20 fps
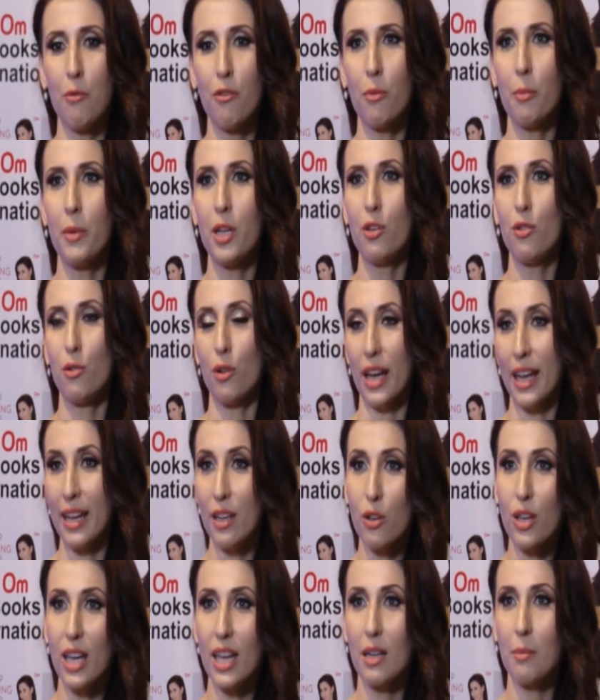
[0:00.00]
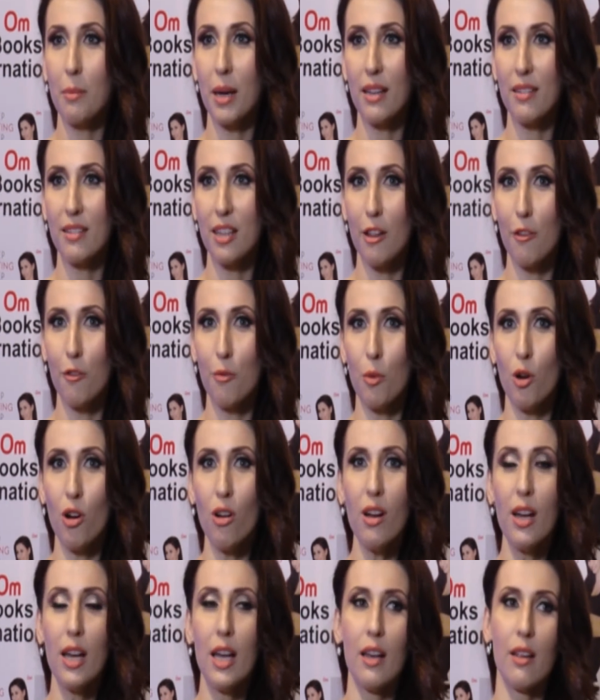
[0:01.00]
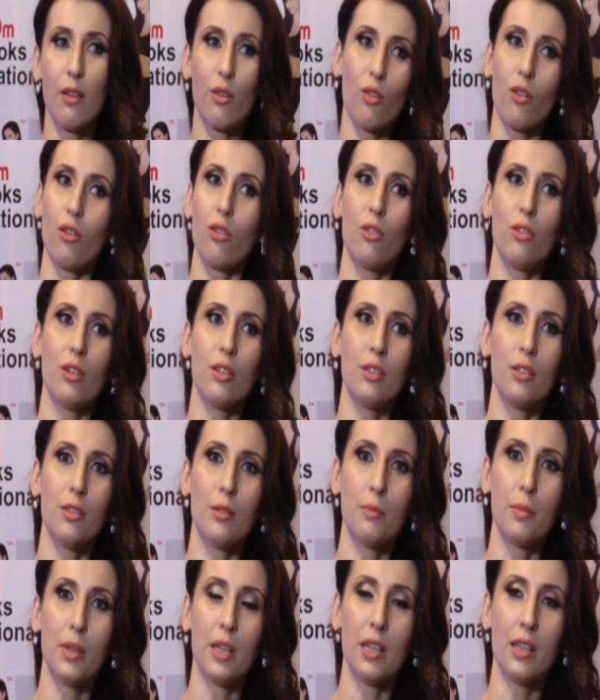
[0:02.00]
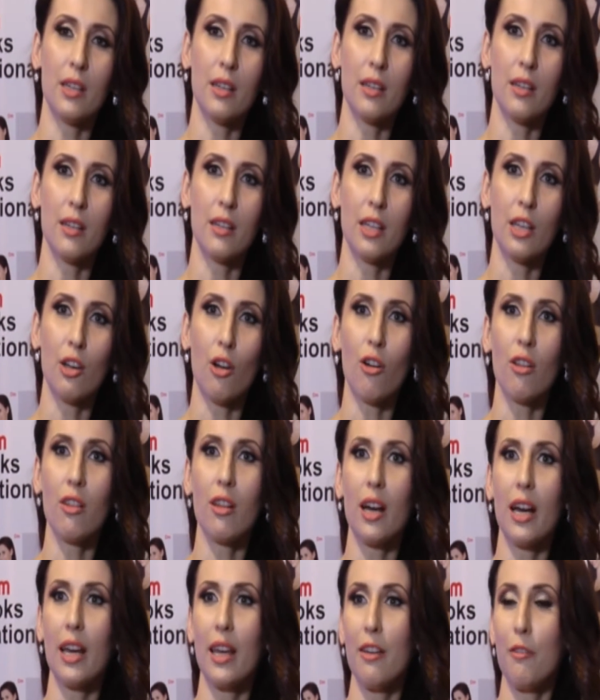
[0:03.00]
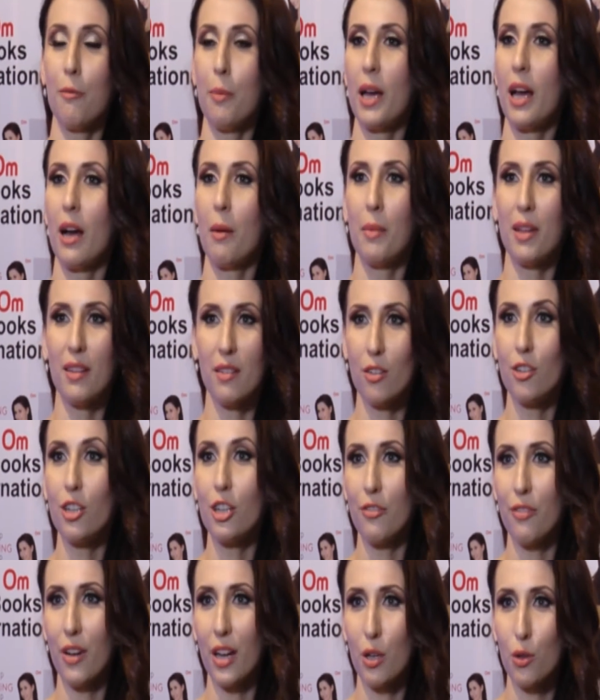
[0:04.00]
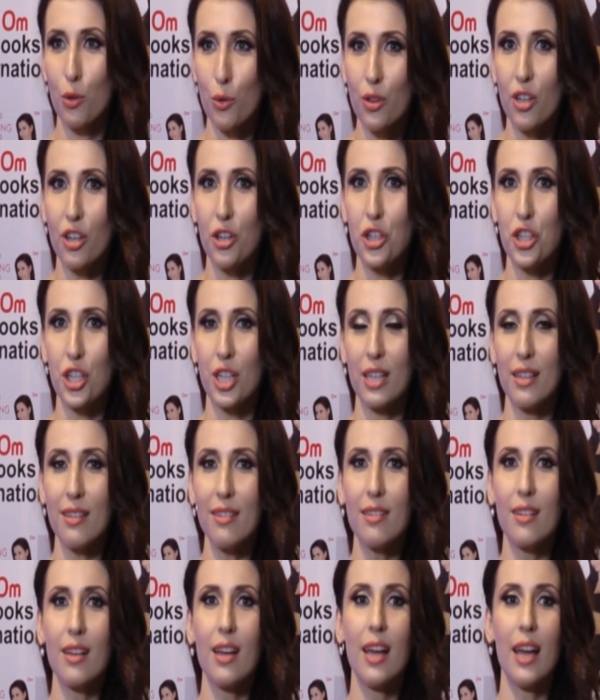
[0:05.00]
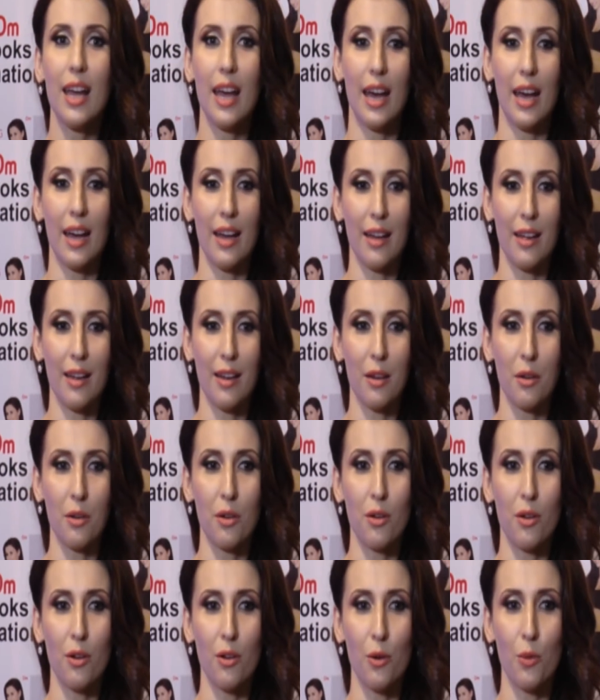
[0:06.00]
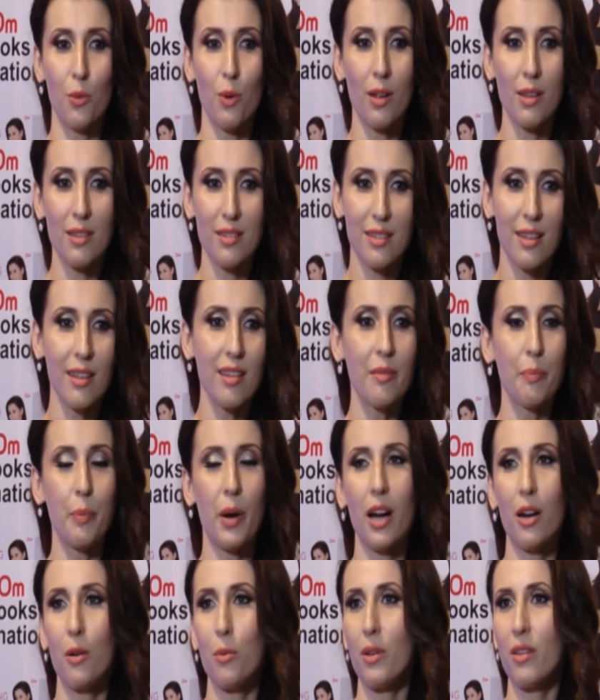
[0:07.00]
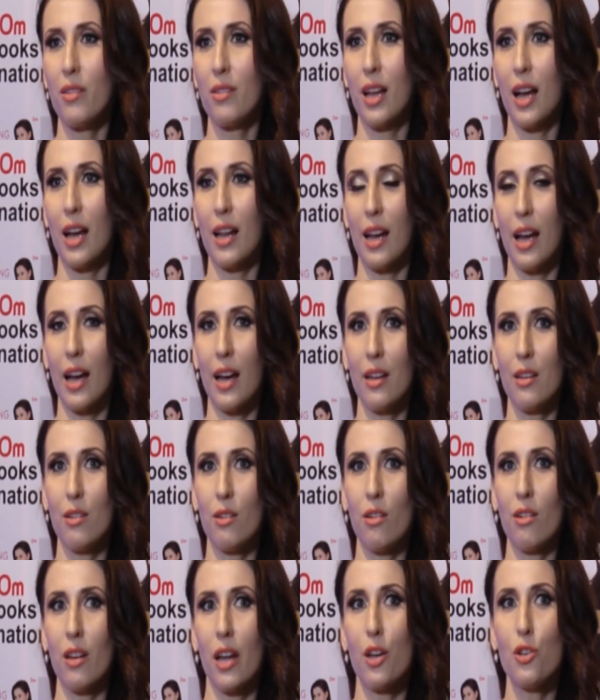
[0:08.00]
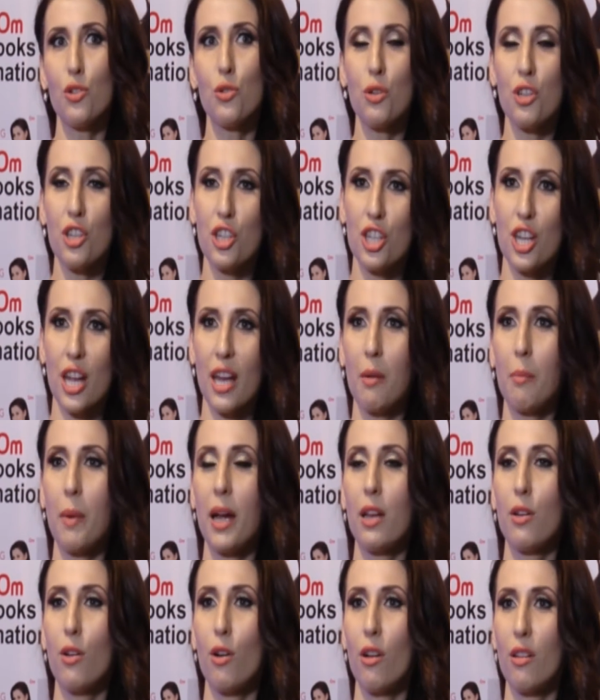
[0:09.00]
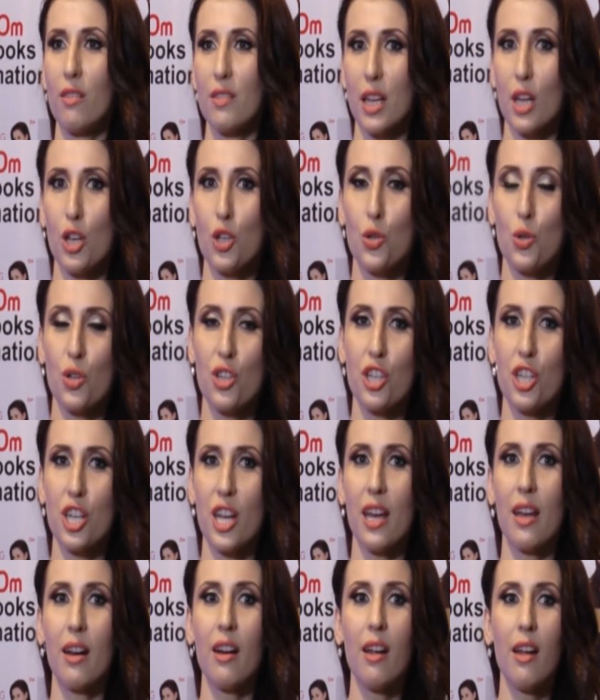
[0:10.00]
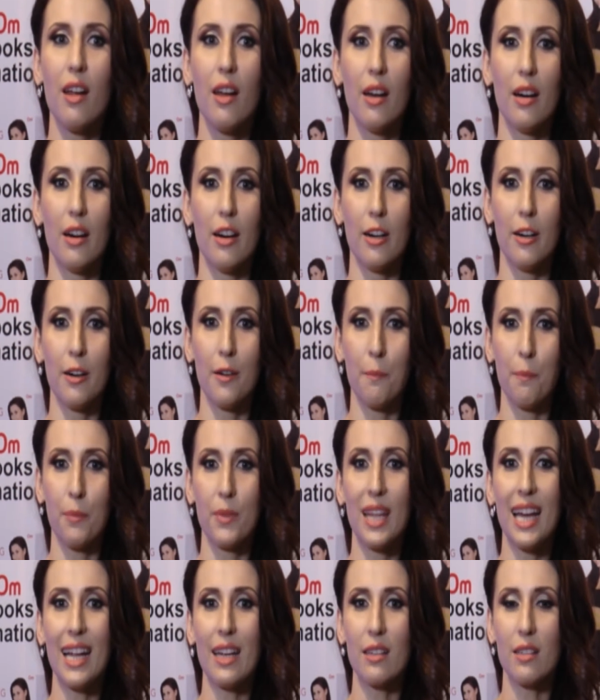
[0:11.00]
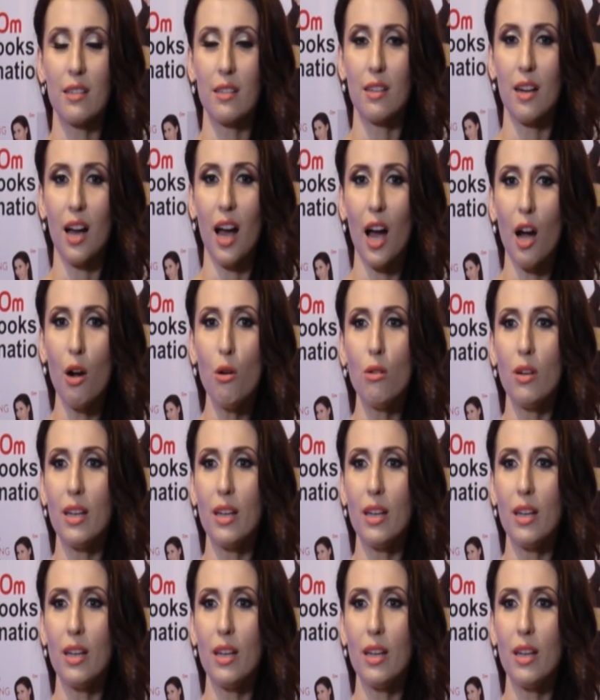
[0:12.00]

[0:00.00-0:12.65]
for me to educate myself more. So in order, I have become a certified nutritionist. And once this part was done, I thought I should share my thoughts. I should share that how